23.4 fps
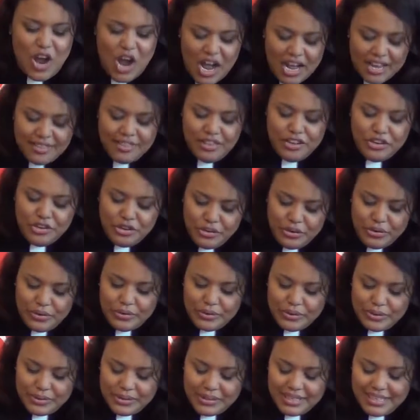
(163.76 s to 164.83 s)
On the
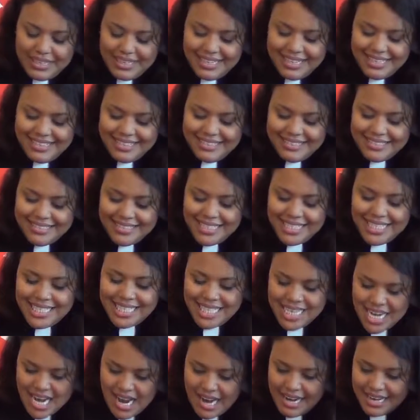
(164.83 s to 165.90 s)
news
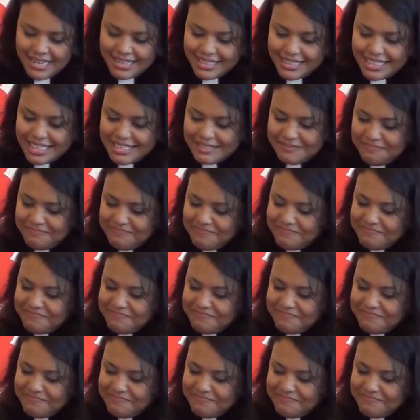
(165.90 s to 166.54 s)
tonight.